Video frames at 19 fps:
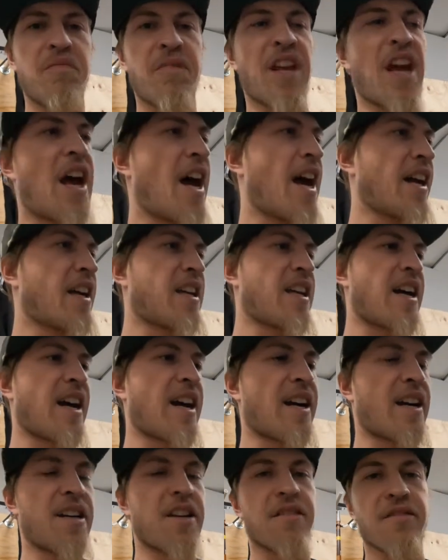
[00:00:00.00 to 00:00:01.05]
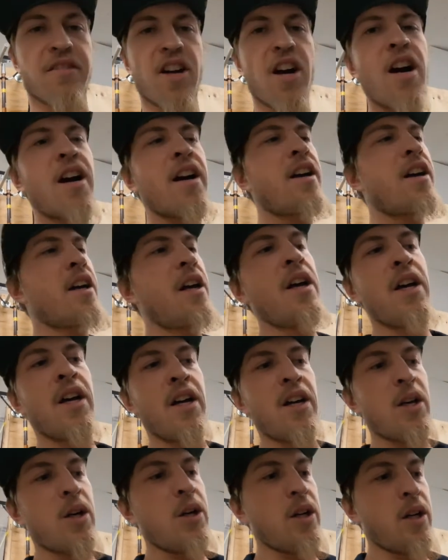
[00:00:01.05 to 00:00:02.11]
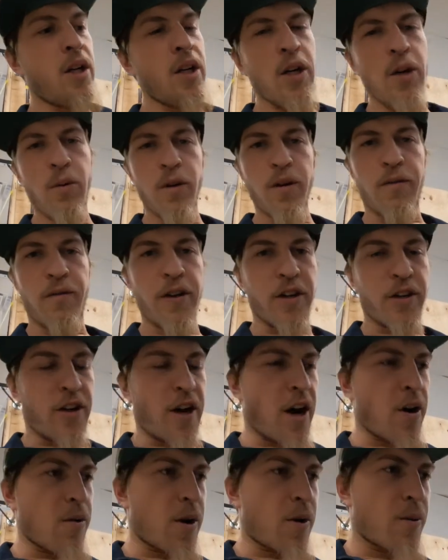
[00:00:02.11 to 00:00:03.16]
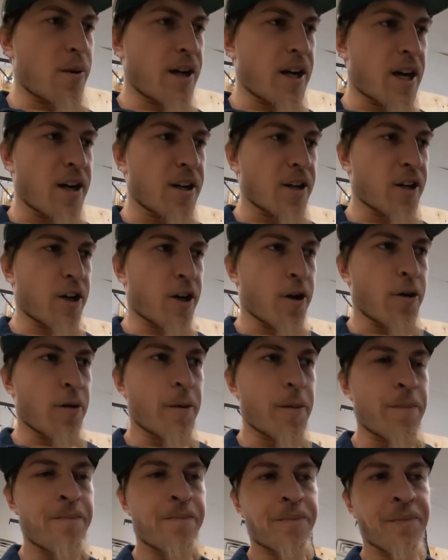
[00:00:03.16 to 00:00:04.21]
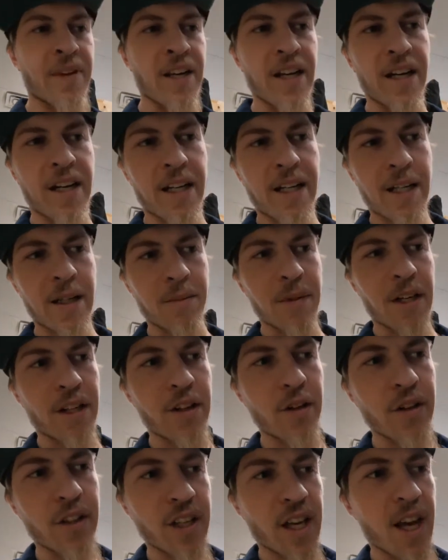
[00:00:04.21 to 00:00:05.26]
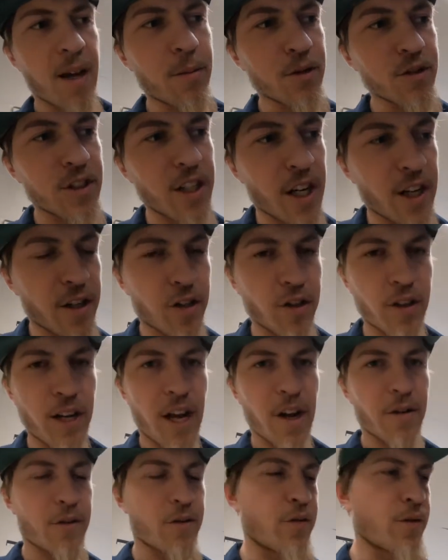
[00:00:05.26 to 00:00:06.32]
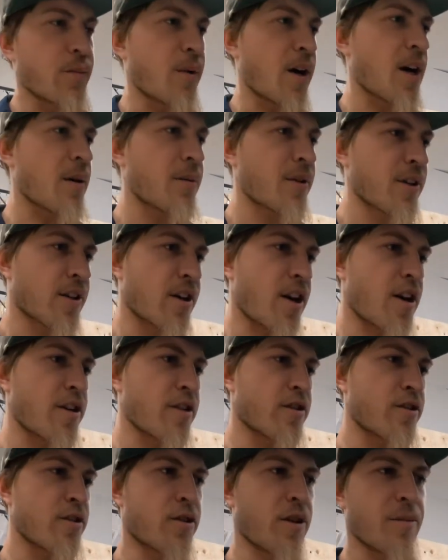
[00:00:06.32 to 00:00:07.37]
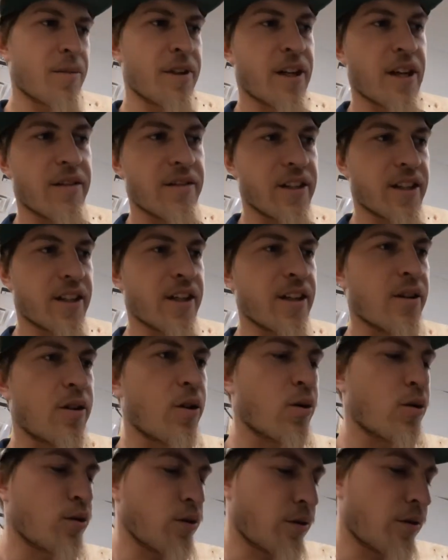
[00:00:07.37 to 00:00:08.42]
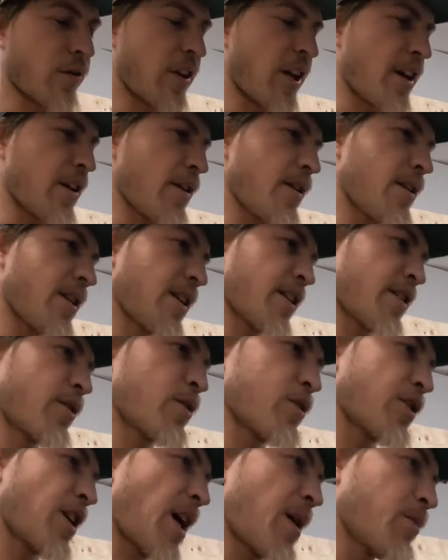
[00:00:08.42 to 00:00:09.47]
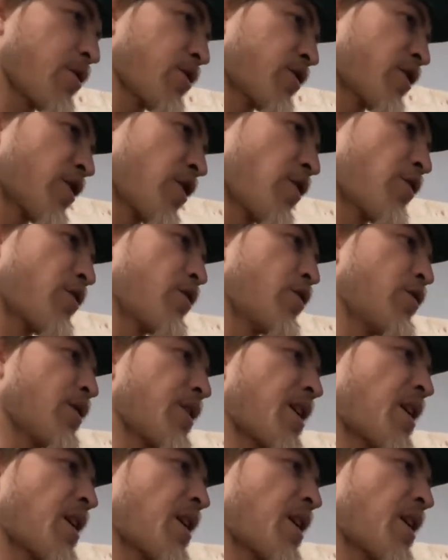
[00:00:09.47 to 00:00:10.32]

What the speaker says: heck yeah. If not, we'll figure out where we gotta go. I know the cable's gotta go down through the bottom of the car, so I'm gonna have to cut a hole there, get those cables to go through and